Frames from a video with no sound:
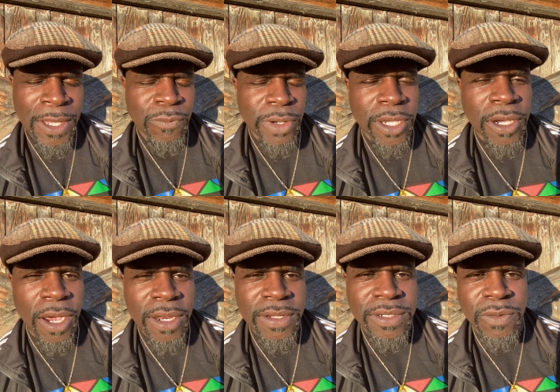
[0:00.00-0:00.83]

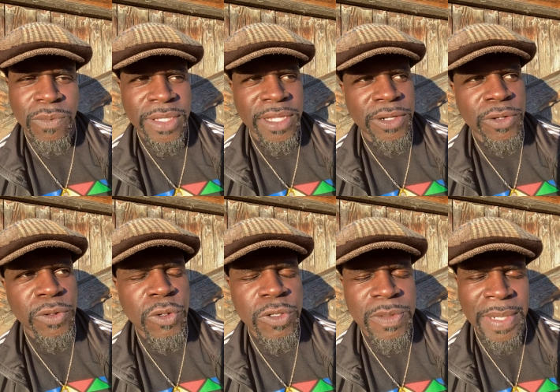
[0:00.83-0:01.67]
regardless of what the
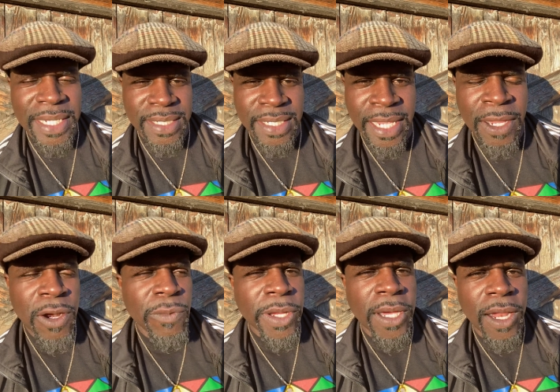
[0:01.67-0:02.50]
news may say,
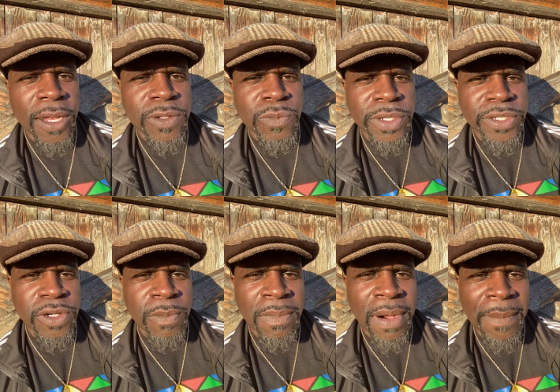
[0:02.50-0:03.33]
regardless of what
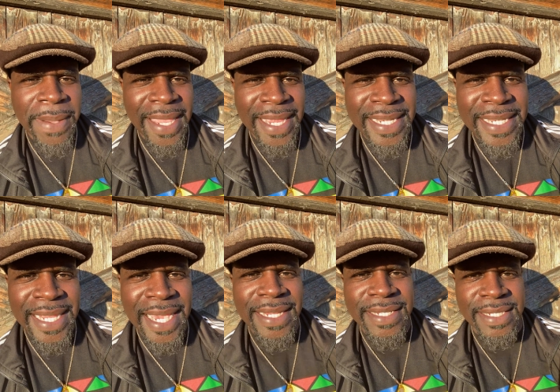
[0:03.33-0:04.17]
your mama and
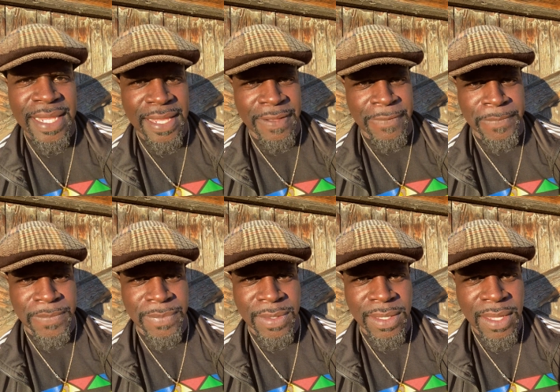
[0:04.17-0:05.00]
daddy said.
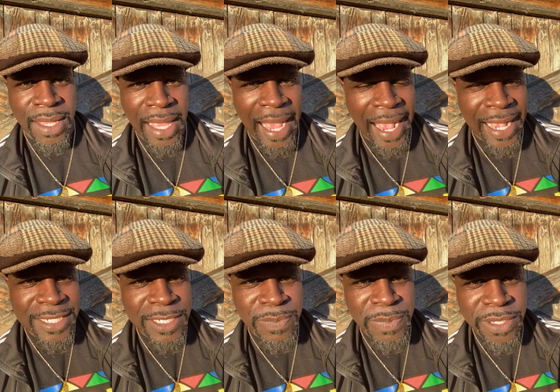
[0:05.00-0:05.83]
I
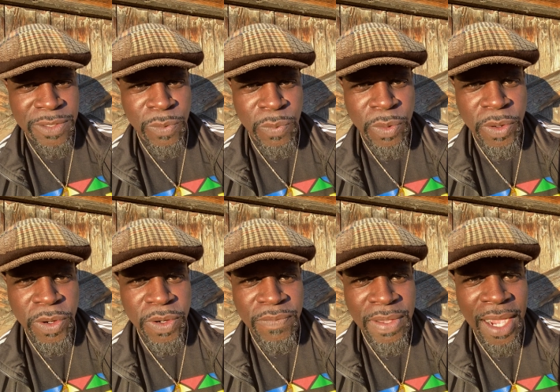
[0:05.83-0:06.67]
speak the
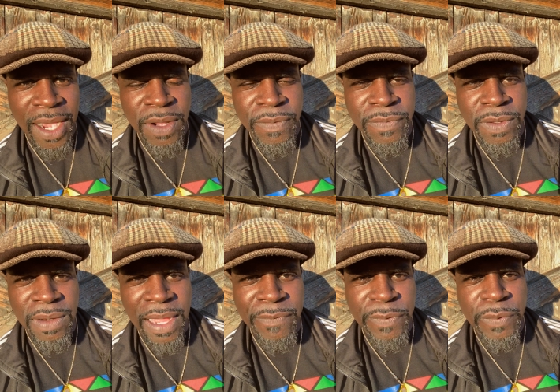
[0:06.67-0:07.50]
word of God of your
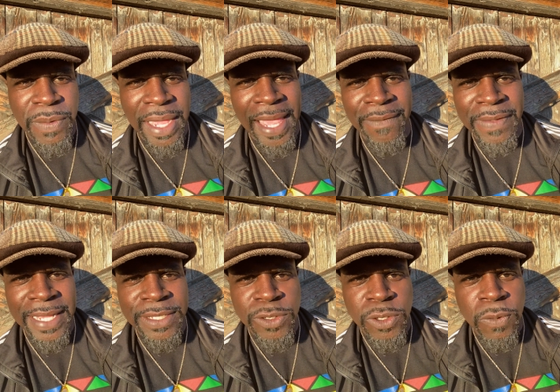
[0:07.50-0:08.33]
life. You will have
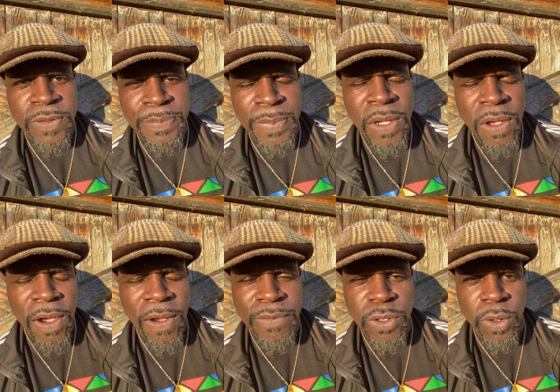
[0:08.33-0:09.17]
that Joseph
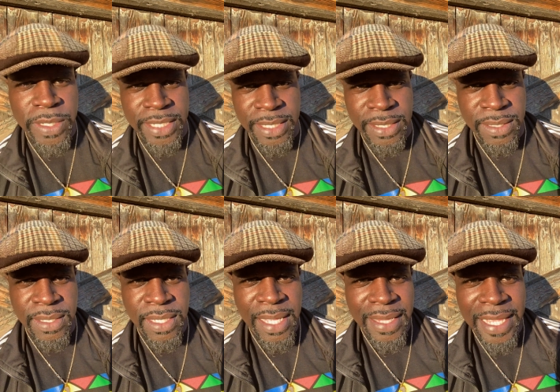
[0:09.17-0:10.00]
anointing,
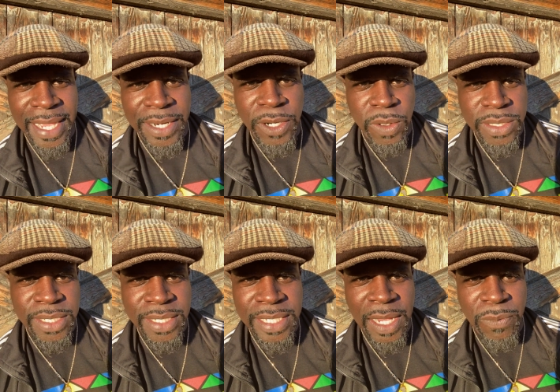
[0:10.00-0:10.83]
that
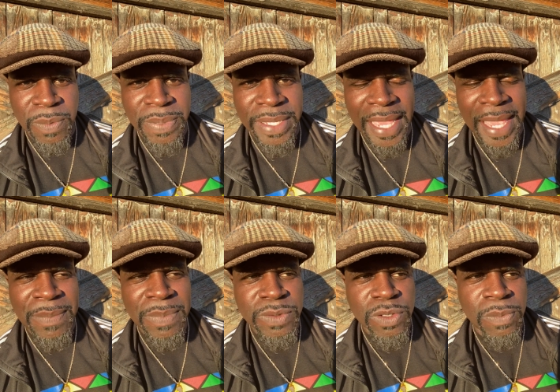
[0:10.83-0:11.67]
anointing that will be
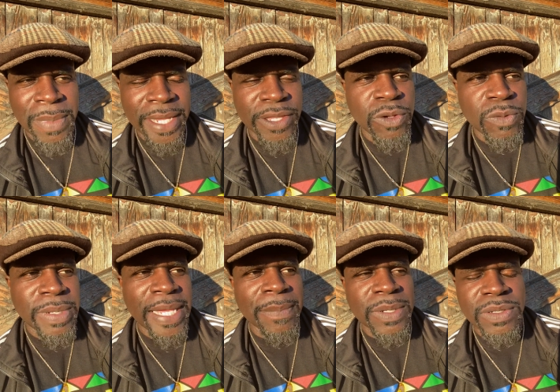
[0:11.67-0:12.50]
able to make you
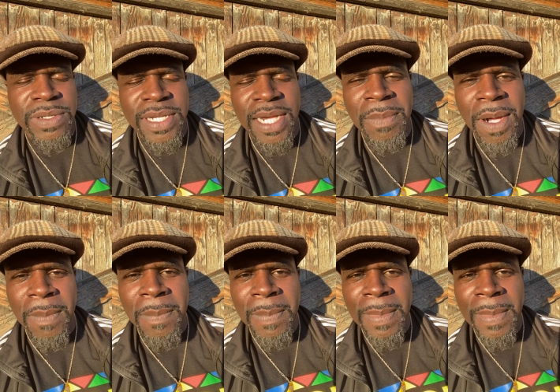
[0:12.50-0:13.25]
be able to come up